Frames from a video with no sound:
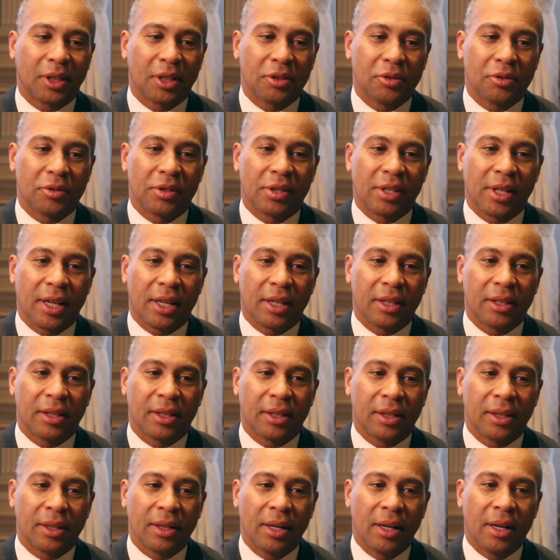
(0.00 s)

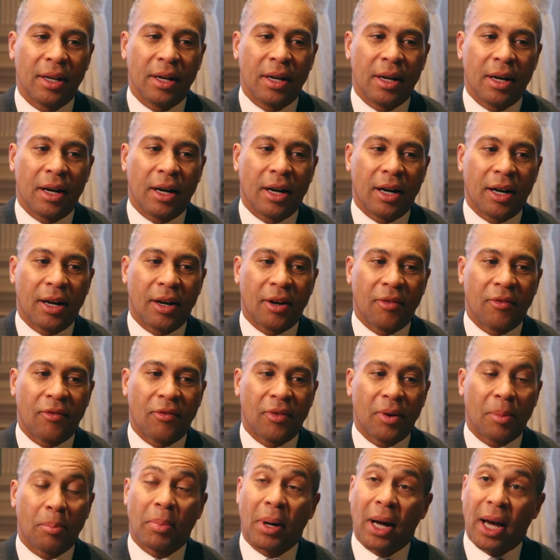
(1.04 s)
understanding of
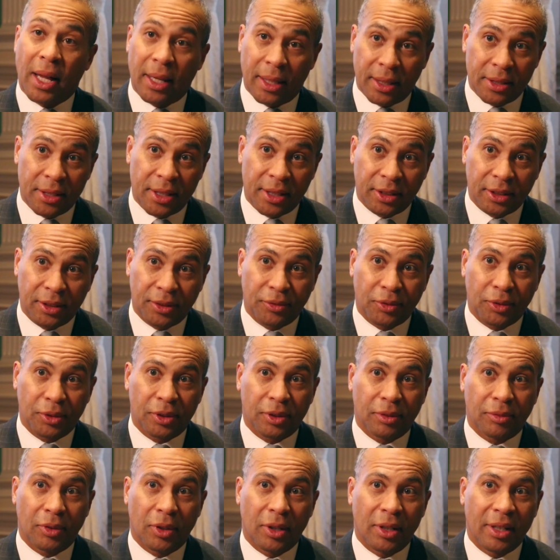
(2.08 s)
politics,
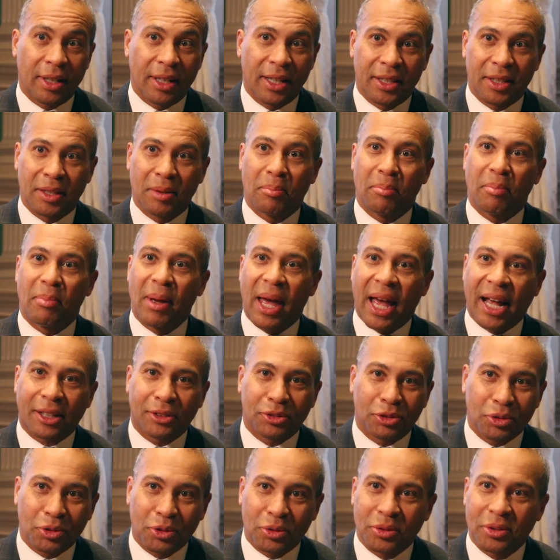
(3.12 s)
first of all, and the
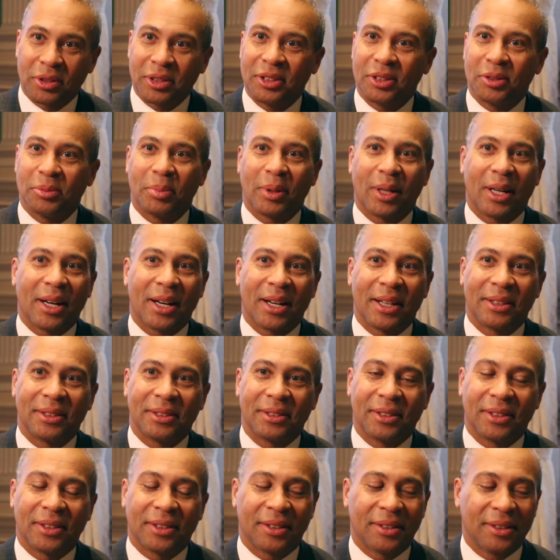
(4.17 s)
backstories
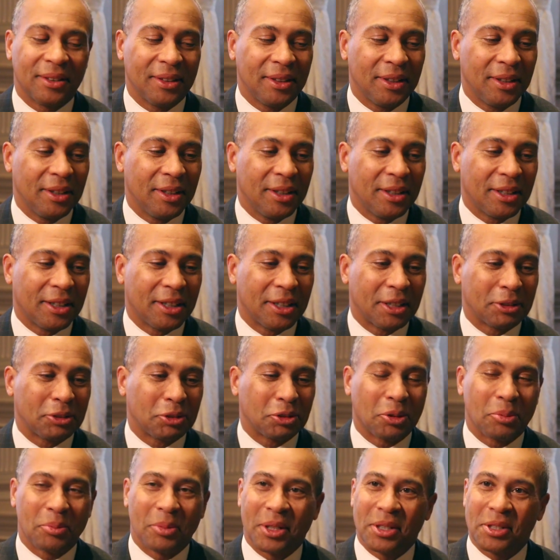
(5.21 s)
behind
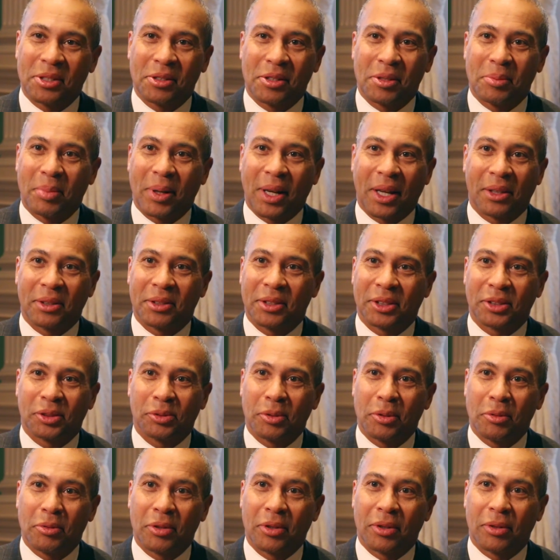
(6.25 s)
so much of the politics
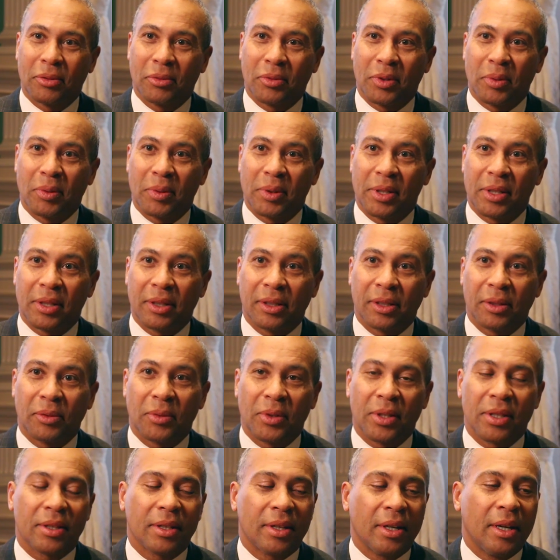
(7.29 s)
we were dealing
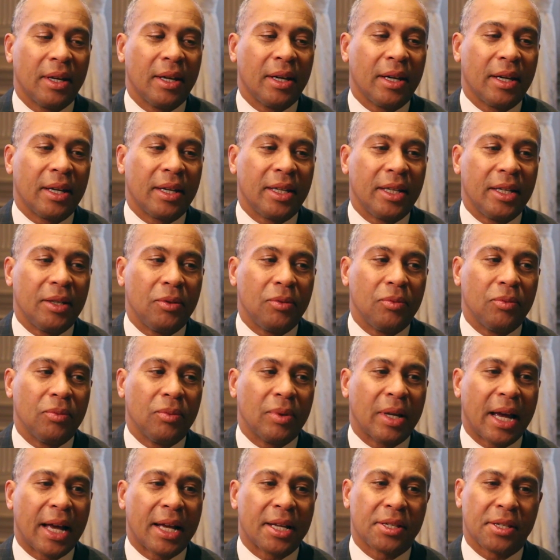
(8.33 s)
with. He
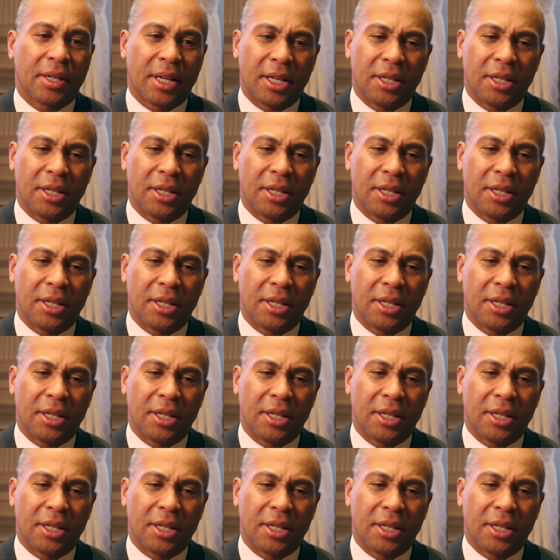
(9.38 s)
has